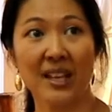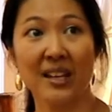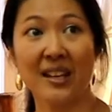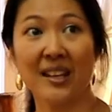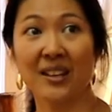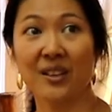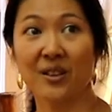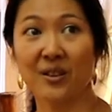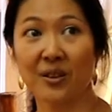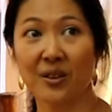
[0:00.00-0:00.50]

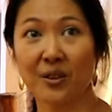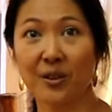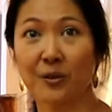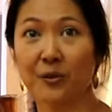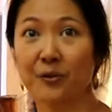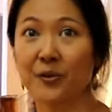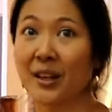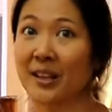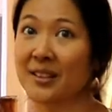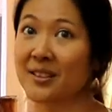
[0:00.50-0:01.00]
inner
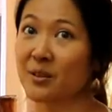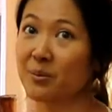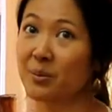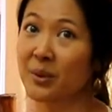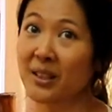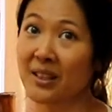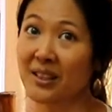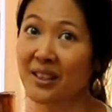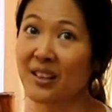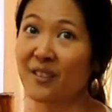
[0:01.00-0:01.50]

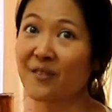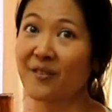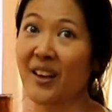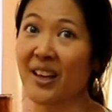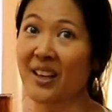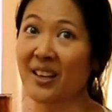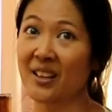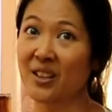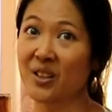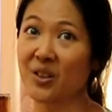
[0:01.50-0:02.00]
flexibility,
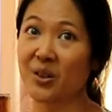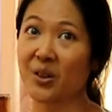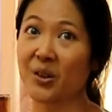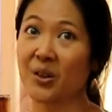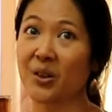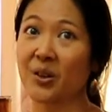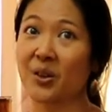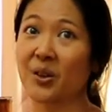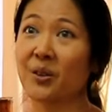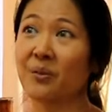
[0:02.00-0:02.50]
finding
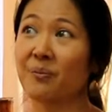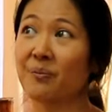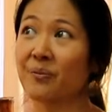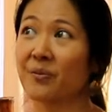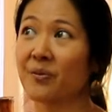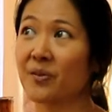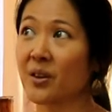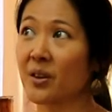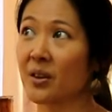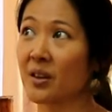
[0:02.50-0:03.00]
your
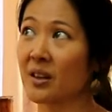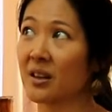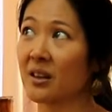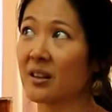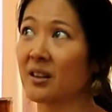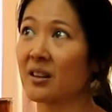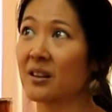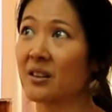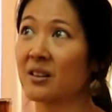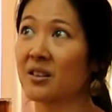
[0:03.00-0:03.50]

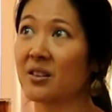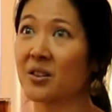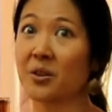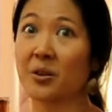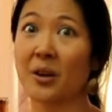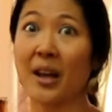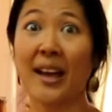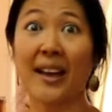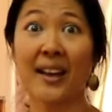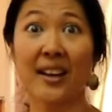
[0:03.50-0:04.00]

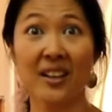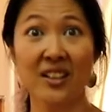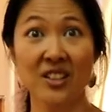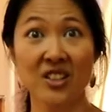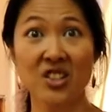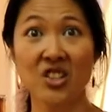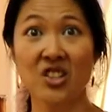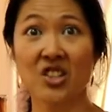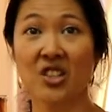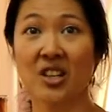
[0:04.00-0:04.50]

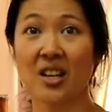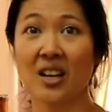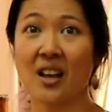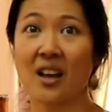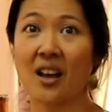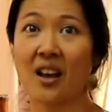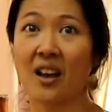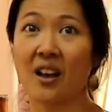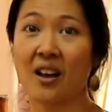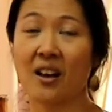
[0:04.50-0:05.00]
edge,
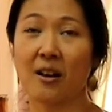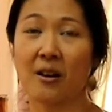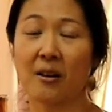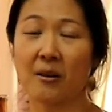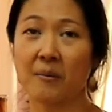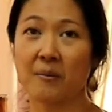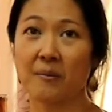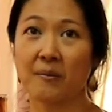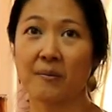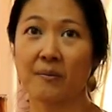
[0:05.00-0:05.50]

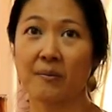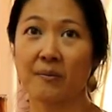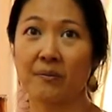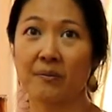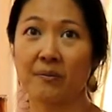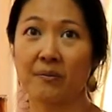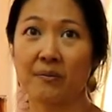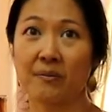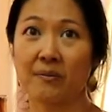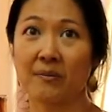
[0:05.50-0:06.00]

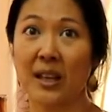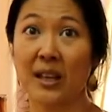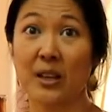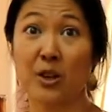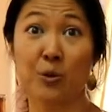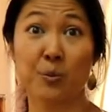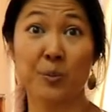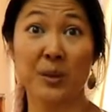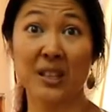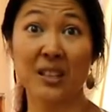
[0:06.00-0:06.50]
and
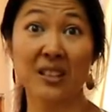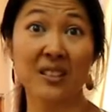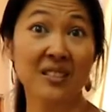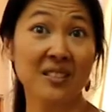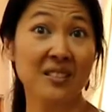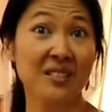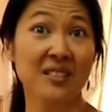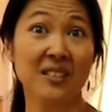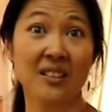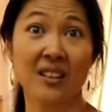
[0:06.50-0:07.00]
your
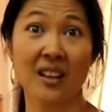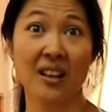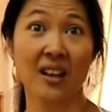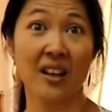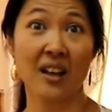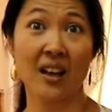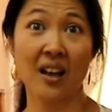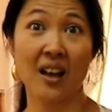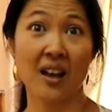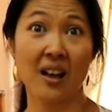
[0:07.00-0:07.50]
peace.
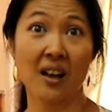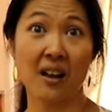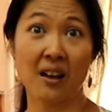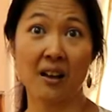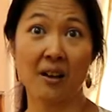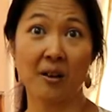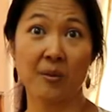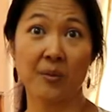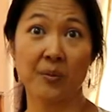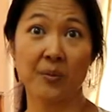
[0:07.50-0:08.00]

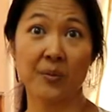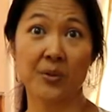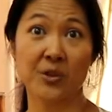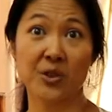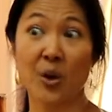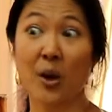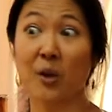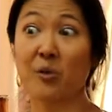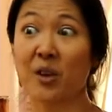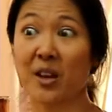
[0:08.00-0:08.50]

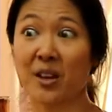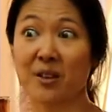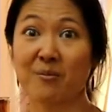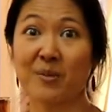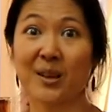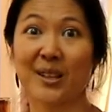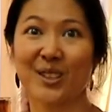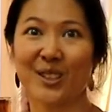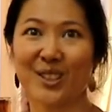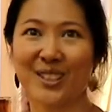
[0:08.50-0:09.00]
So I
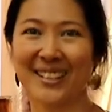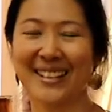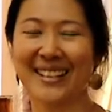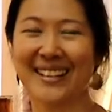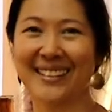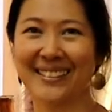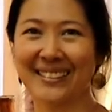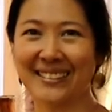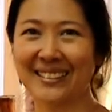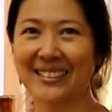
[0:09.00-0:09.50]
recommend her
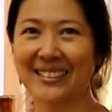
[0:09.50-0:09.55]
class.